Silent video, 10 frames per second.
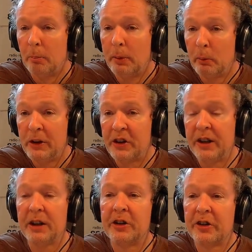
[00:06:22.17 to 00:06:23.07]
But we
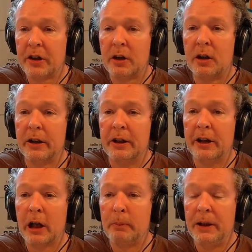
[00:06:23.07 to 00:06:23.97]
see at the start, in
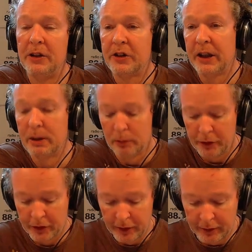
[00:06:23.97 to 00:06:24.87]
the opening
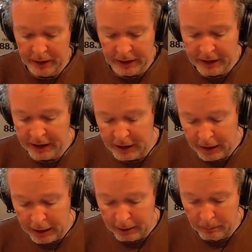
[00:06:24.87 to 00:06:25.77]
sequence, that the
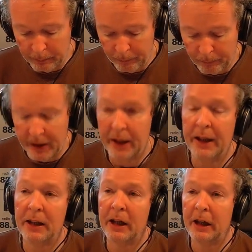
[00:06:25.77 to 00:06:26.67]

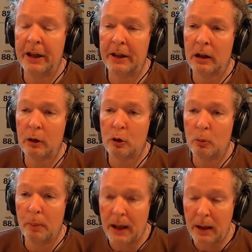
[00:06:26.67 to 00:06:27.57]
in a
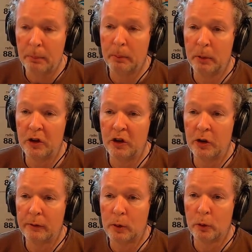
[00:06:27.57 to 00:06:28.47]
local pub, which
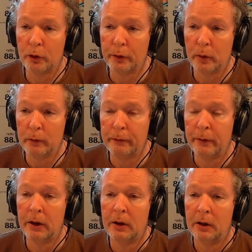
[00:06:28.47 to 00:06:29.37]
is of course full
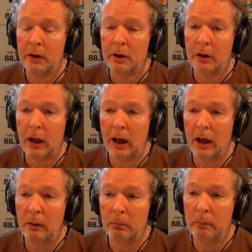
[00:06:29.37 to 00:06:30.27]

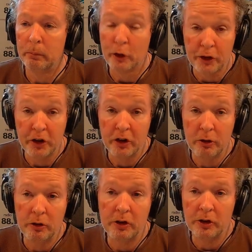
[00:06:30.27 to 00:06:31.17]
of
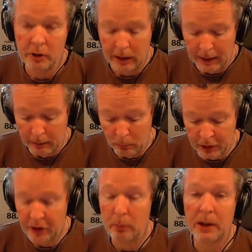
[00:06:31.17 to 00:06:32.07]
prostitutes,
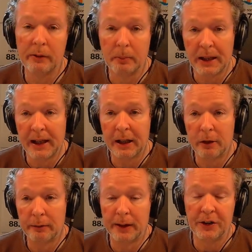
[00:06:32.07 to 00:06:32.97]
we see one of them getting
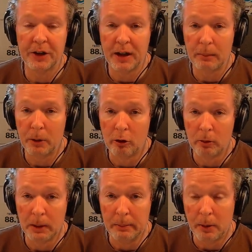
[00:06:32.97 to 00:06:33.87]
her face cut up
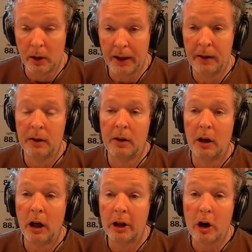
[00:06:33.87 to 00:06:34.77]
horribly by
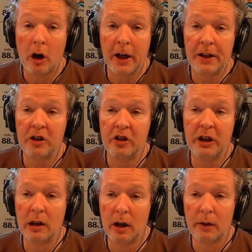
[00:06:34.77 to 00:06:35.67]
a guy that
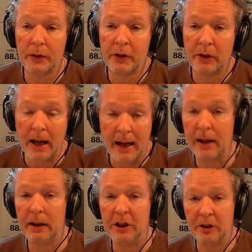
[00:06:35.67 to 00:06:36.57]
she laughs
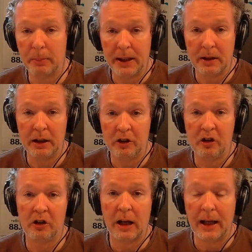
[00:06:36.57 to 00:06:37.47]
at his
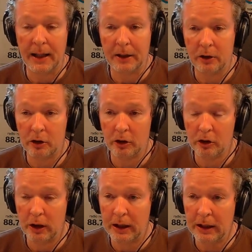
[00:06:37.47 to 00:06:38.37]
appendage, and
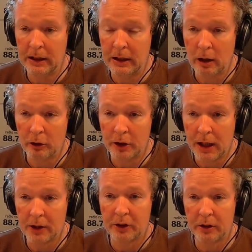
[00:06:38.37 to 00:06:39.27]
he goes
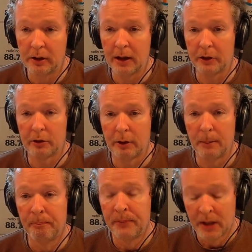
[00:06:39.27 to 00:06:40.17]
nuts and cuts her
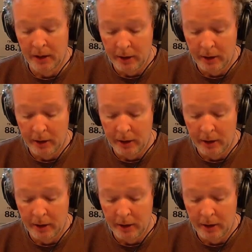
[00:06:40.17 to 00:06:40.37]
up.